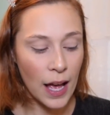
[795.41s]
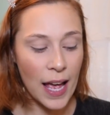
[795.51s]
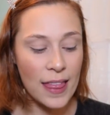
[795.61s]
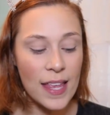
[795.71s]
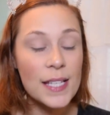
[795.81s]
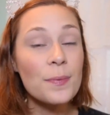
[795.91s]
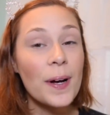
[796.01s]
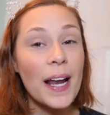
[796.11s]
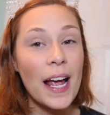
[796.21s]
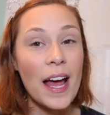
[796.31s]
And this
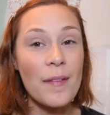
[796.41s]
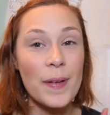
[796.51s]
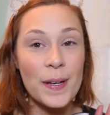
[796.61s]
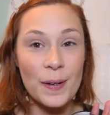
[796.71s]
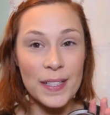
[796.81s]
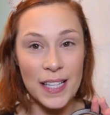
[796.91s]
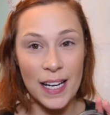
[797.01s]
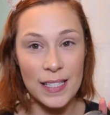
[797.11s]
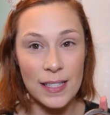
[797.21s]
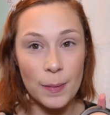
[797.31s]
one I have been known to
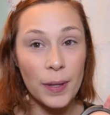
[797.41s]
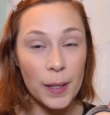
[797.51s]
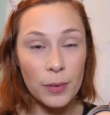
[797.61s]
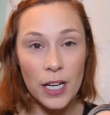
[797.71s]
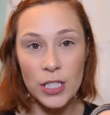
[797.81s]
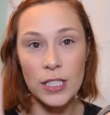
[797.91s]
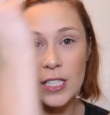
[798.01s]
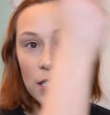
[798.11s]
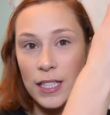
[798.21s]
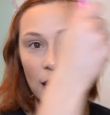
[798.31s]
take a stippling brush and
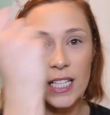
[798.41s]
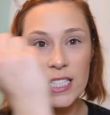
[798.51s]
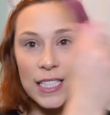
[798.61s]
just like